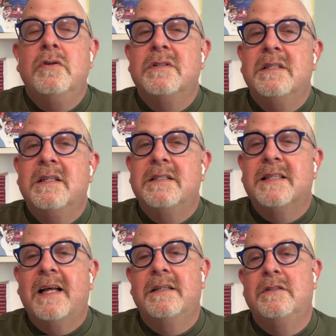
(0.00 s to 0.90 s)
used in
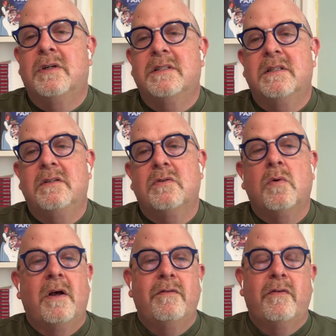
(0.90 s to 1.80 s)
salad dressings
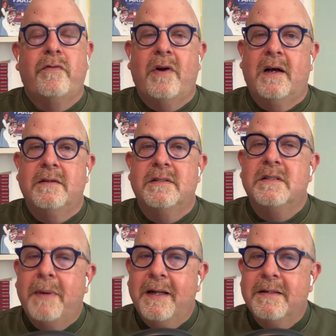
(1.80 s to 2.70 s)
all over France
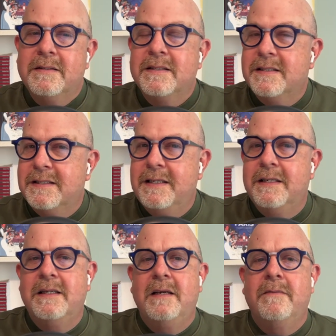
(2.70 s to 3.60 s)
to balance
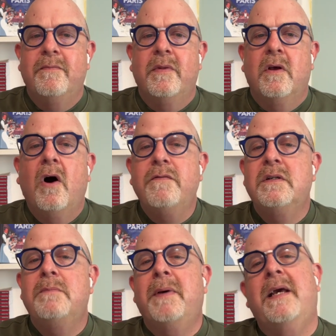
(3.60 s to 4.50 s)
acidity,
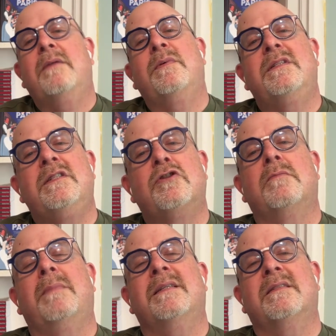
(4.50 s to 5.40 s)
often paired with
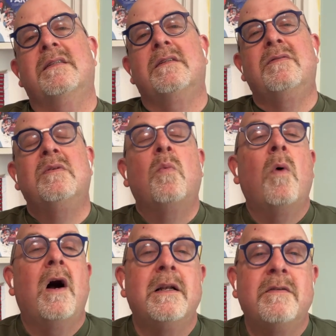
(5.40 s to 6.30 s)
Dijon mustard and
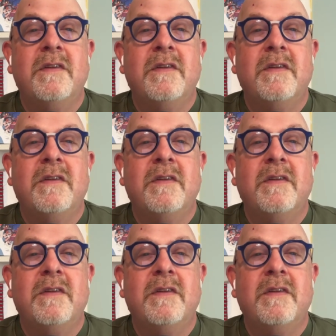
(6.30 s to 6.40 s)
wine